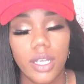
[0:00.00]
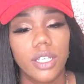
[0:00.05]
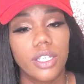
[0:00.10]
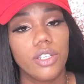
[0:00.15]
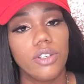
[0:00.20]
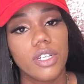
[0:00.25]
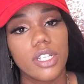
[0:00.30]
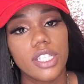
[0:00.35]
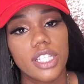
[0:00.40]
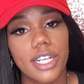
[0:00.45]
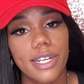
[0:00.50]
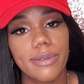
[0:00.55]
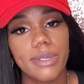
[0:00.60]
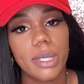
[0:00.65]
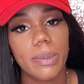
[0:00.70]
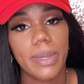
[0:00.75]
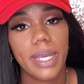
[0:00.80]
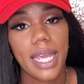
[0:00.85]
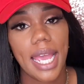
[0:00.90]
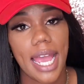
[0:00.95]
You deserve
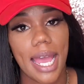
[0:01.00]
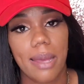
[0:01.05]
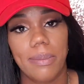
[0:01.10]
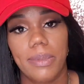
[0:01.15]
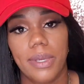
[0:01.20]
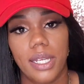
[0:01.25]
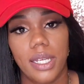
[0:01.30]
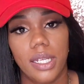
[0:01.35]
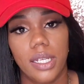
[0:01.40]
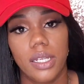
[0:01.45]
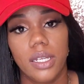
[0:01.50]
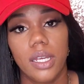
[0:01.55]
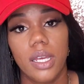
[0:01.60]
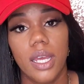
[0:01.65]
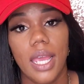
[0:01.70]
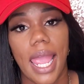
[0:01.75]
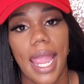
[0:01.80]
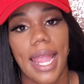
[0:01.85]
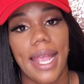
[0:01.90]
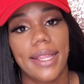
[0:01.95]
to be happy,
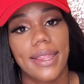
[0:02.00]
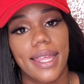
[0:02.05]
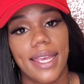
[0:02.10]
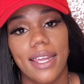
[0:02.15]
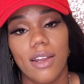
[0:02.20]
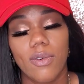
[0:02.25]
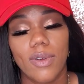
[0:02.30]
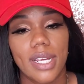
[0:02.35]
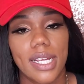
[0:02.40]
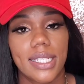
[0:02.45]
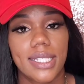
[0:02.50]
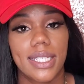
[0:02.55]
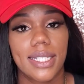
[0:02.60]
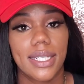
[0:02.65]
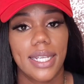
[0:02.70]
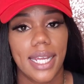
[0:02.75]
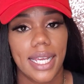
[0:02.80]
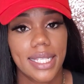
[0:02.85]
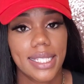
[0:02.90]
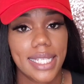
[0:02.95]
and they don't get to
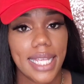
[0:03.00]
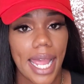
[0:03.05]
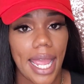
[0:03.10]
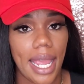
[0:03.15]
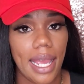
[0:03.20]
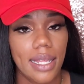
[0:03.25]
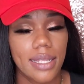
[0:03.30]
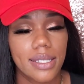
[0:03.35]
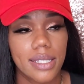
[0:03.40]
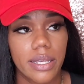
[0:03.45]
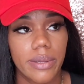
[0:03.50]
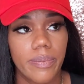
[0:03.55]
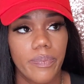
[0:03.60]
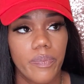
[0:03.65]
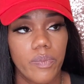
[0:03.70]
dictate